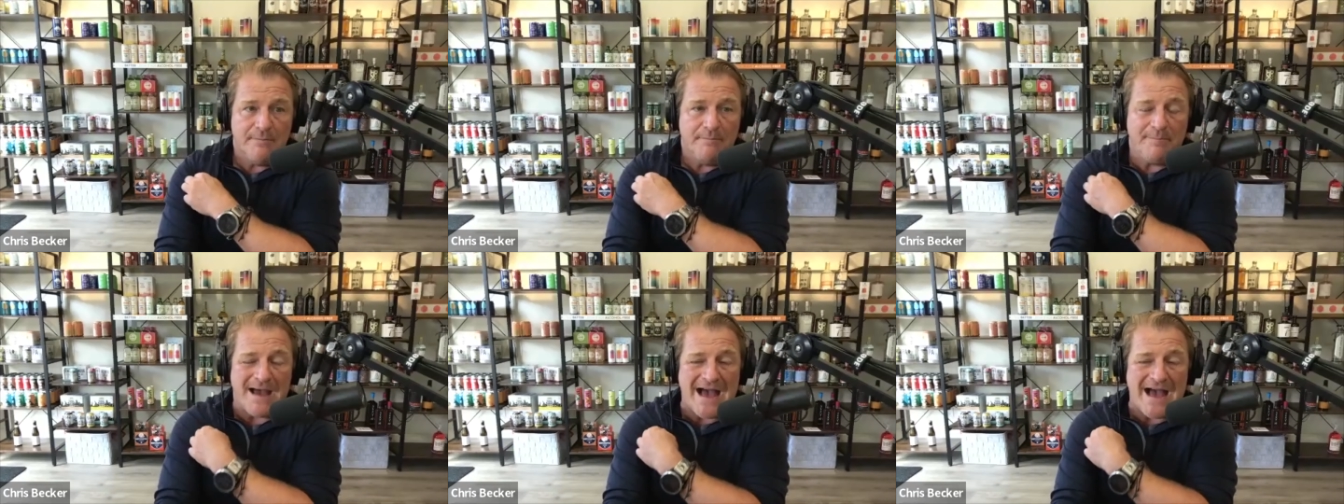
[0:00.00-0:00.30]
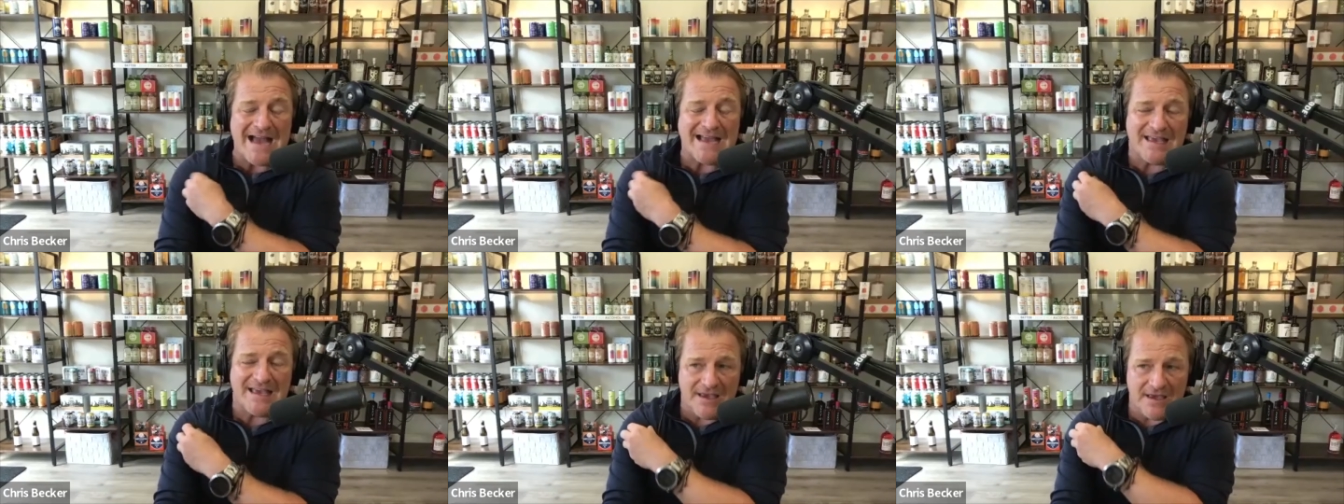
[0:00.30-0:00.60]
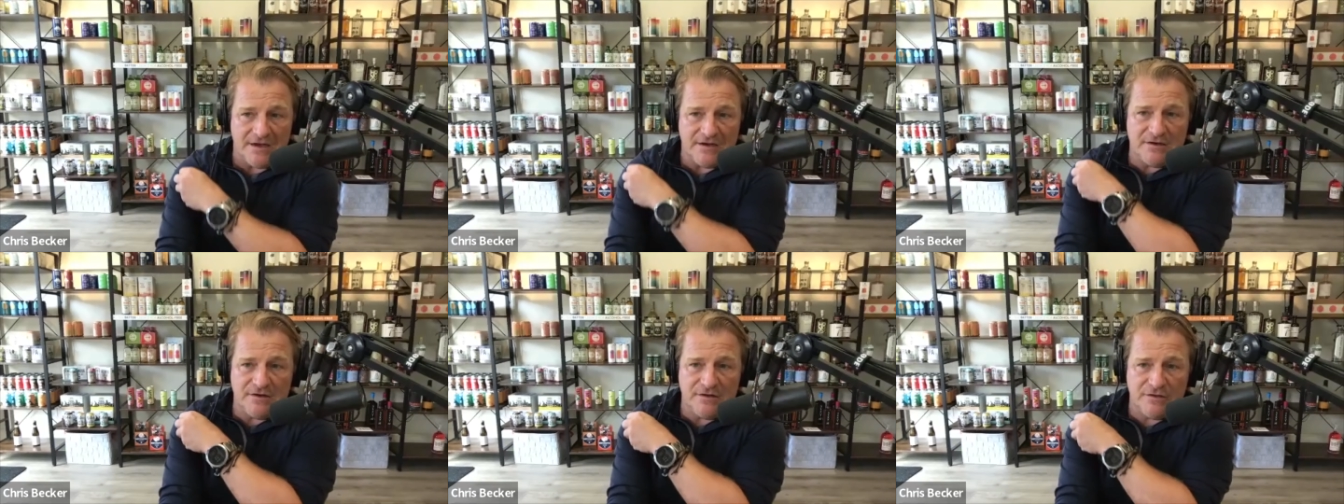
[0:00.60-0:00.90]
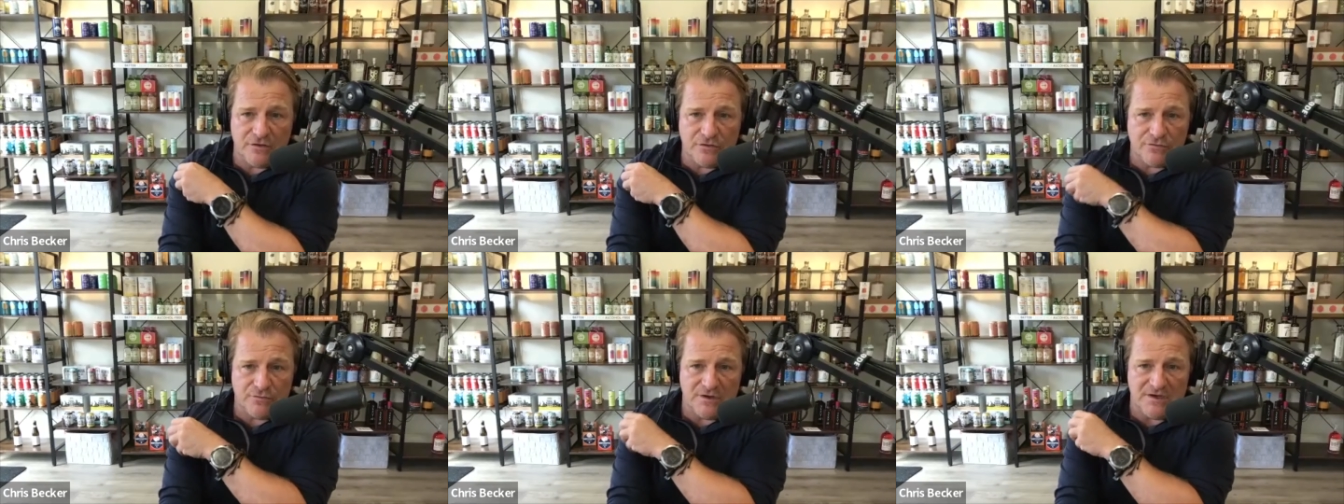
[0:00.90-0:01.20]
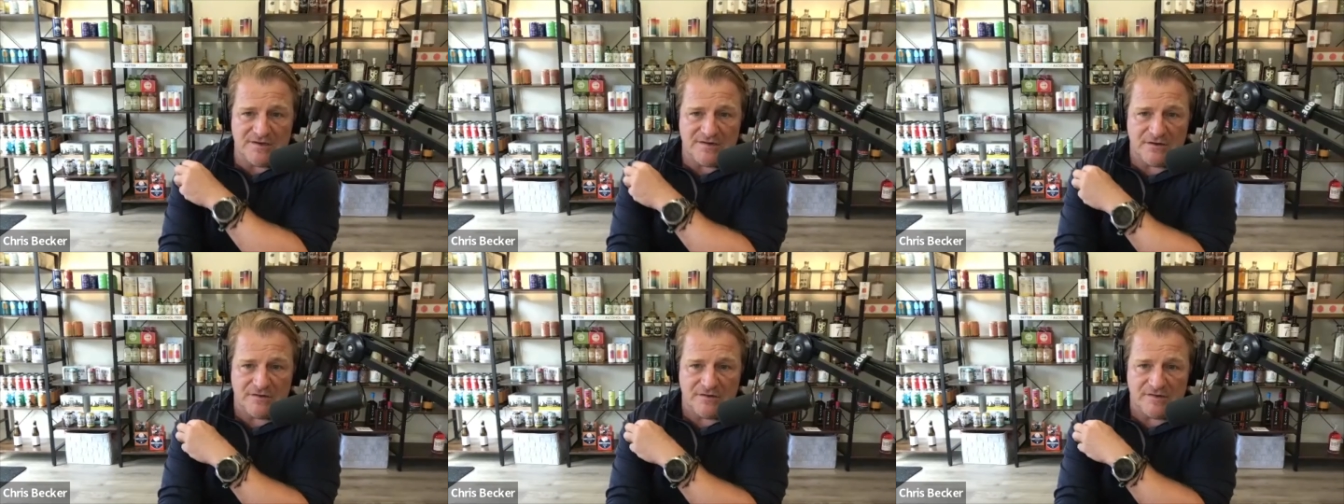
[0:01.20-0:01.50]
back into the three
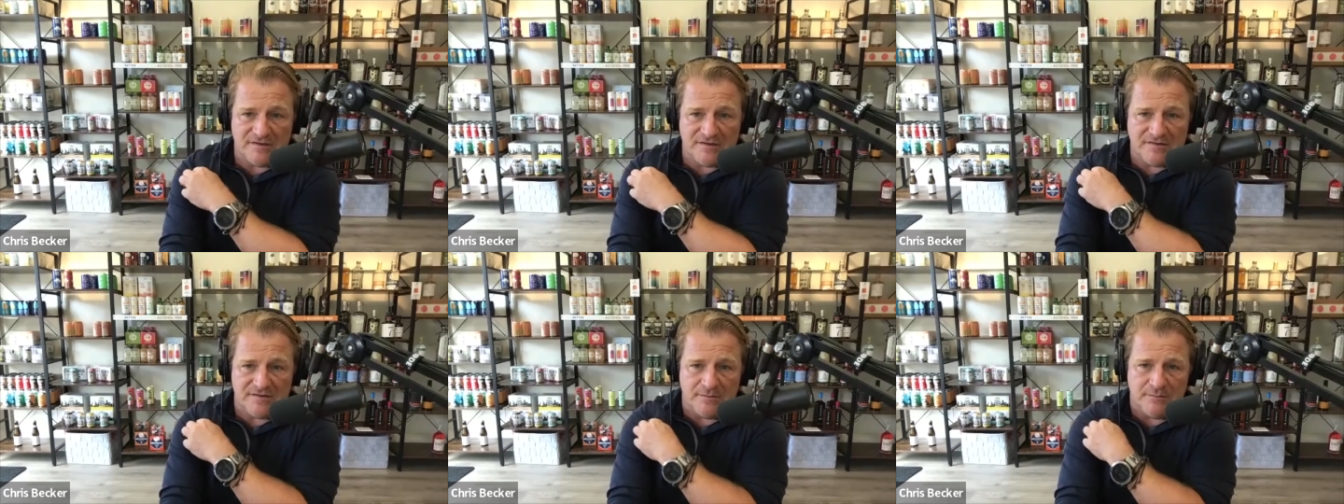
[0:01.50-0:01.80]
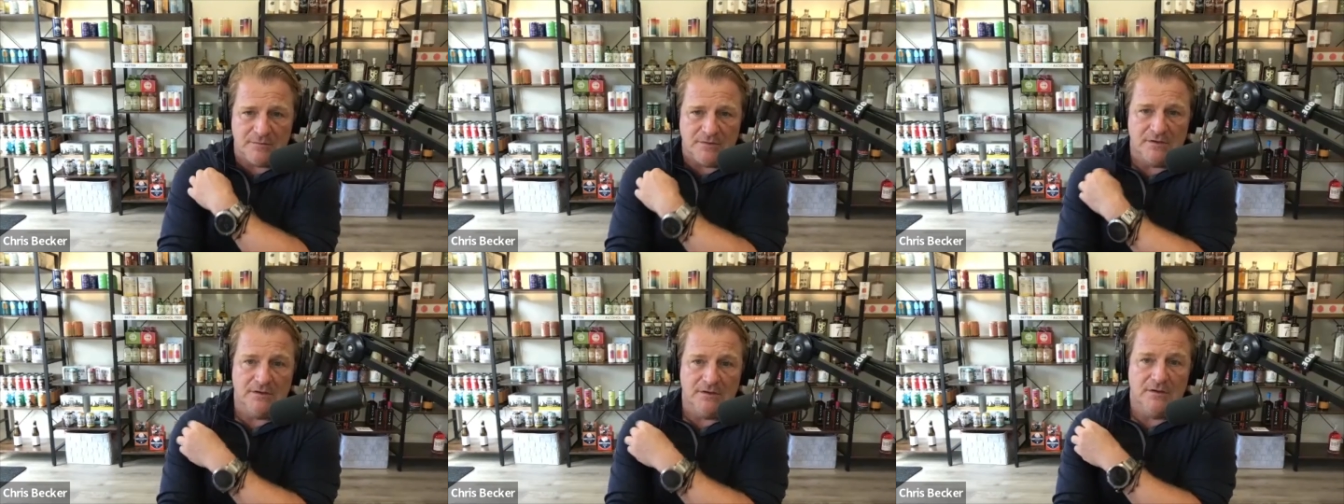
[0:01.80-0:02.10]
tier system.